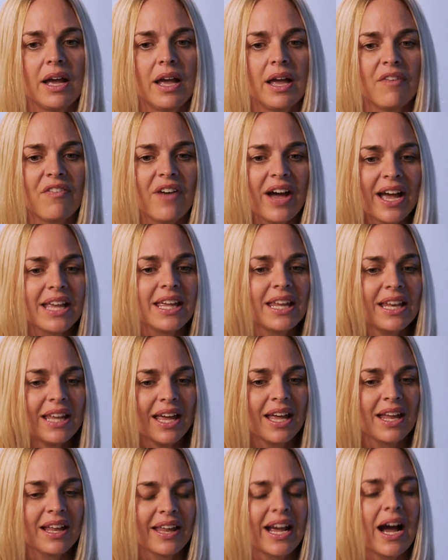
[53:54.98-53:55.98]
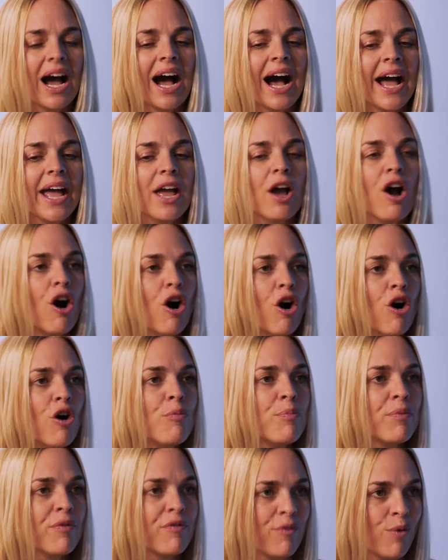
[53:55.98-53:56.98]
if I can get, like, I
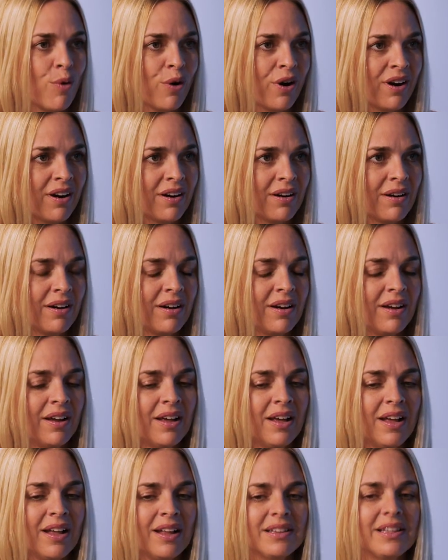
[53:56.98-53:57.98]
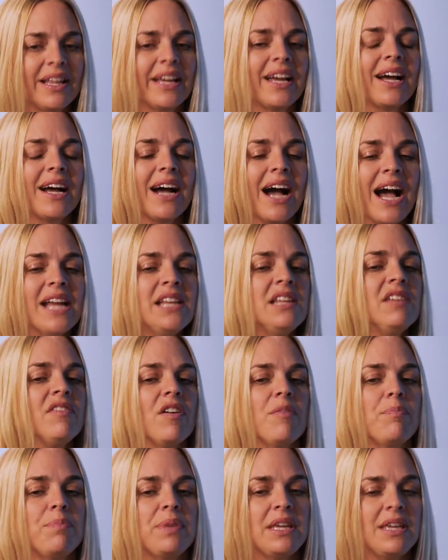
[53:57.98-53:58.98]
hope for, like, kind of
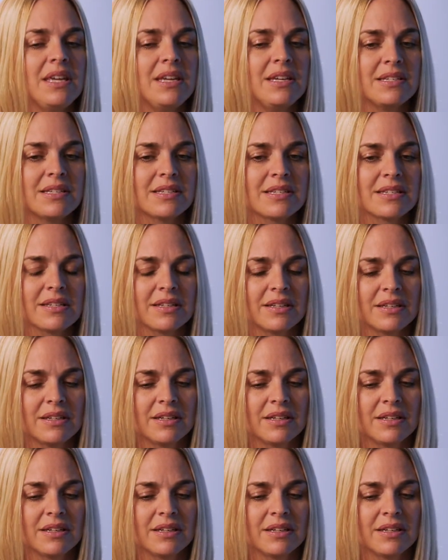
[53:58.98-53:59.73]
a peace,